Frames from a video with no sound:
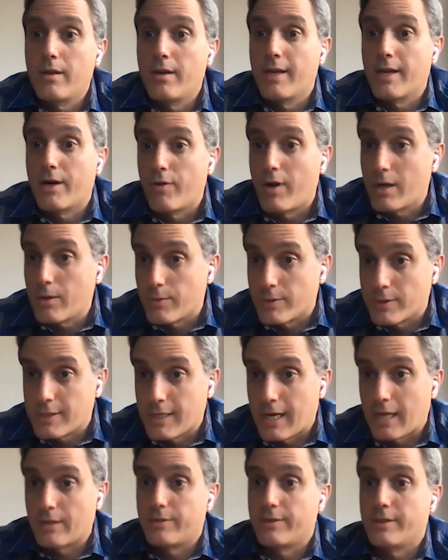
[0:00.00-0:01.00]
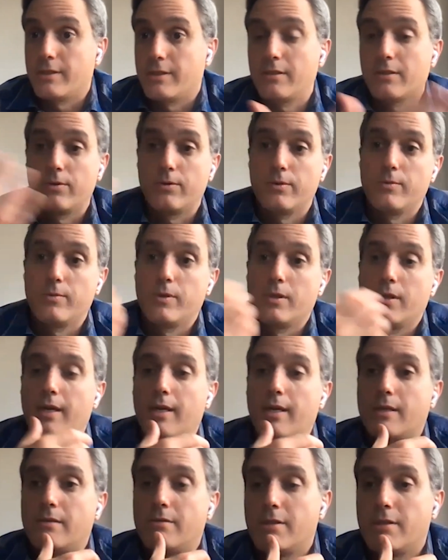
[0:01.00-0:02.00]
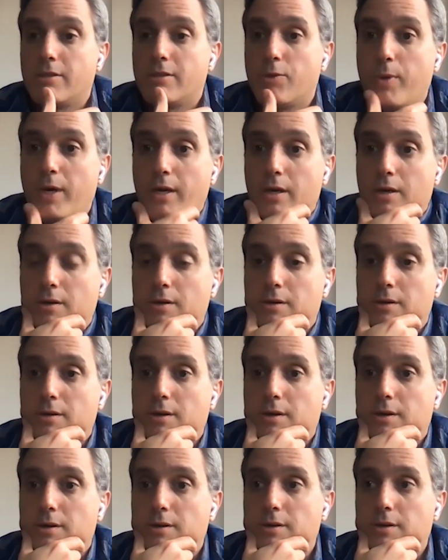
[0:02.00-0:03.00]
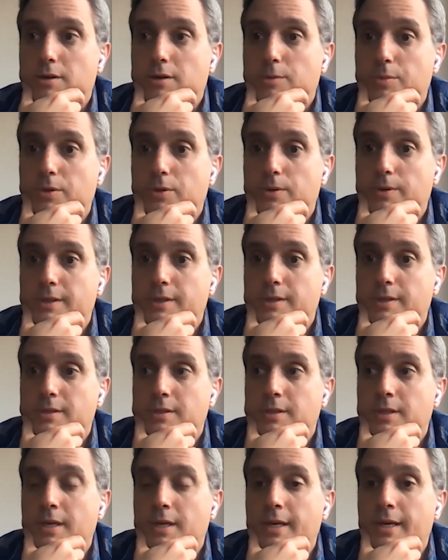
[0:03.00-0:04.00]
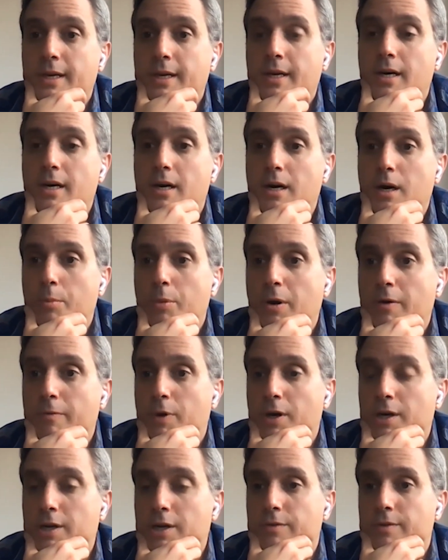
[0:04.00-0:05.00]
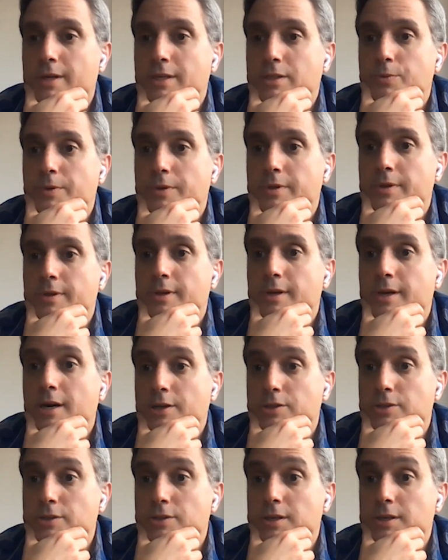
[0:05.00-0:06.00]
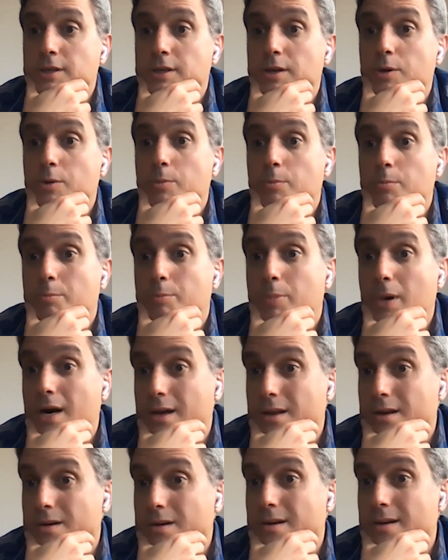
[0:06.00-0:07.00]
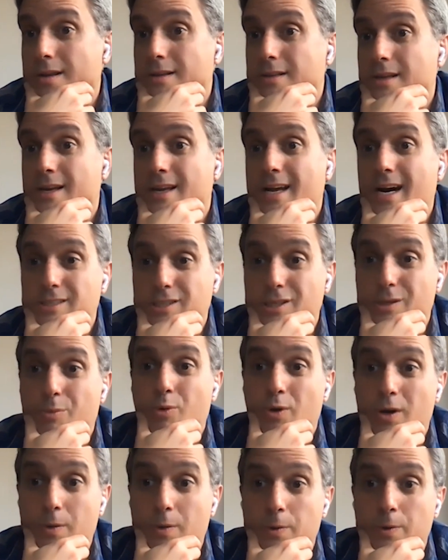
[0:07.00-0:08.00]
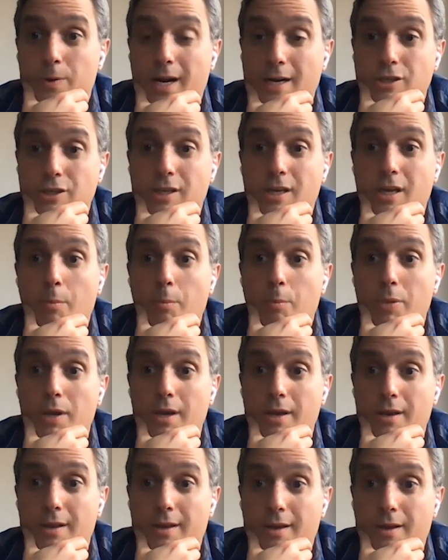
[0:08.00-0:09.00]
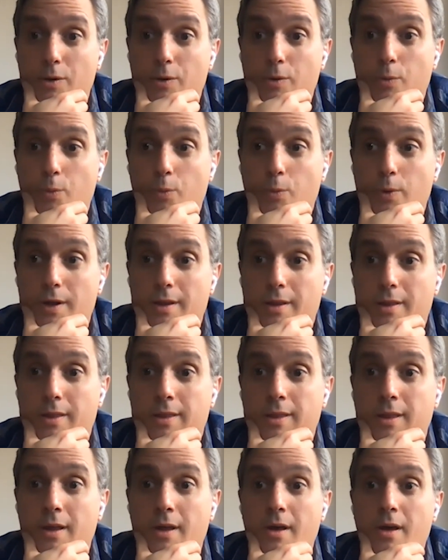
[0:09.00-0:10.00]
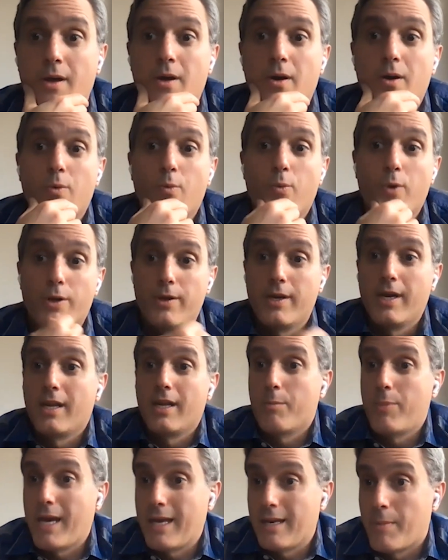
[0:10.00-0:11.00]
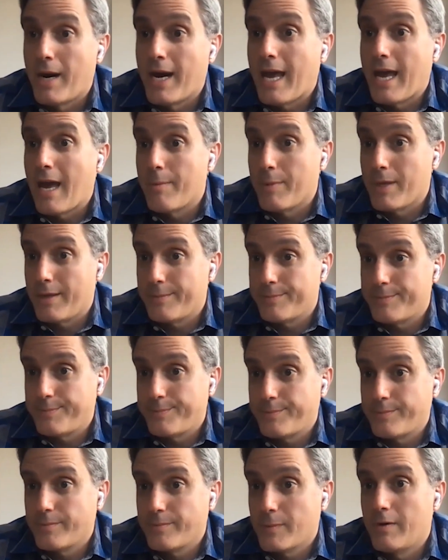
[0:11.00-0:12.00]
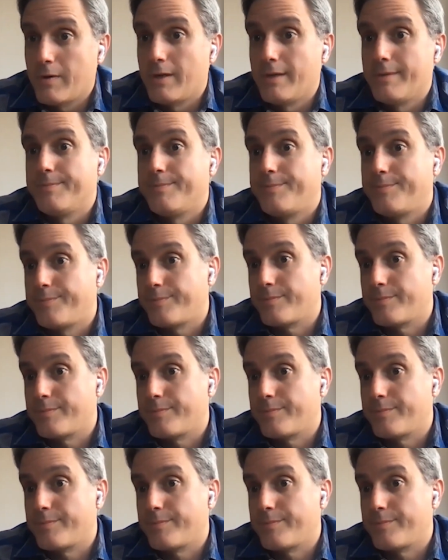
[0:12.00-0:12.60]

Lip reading: Nicaraguan salaries, so we like to pay our employees above market rates within the country, but it got to the point where we were actually competing with what are you getting paid in Miami, right?